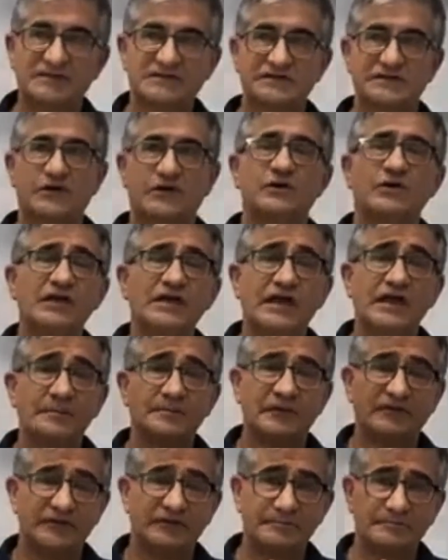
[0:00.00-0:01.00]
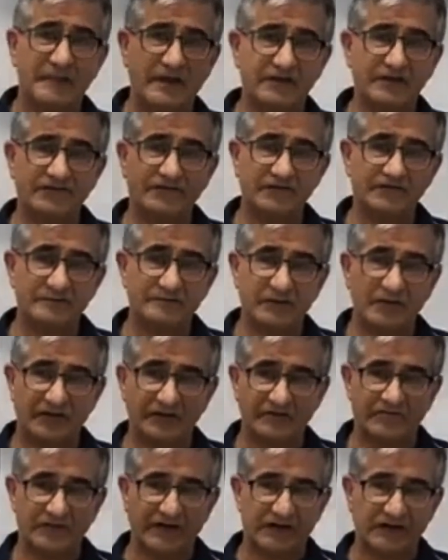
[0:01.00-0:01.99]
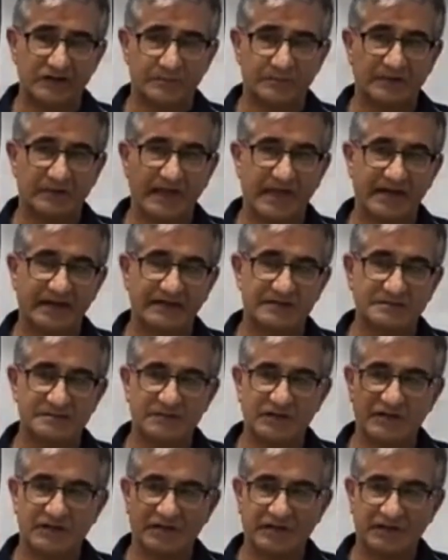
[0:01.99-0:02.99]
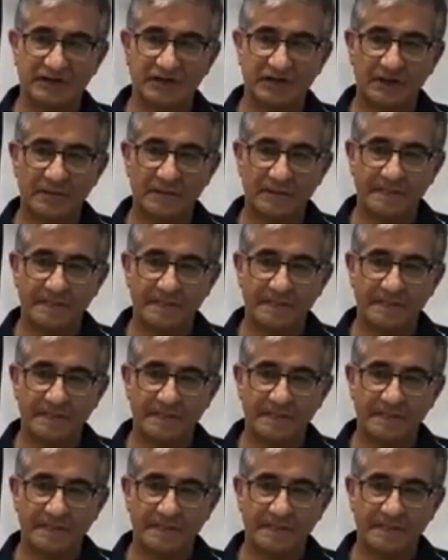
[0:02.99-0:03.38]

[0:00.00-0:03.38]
So, but the benefit of being a financial planner has been,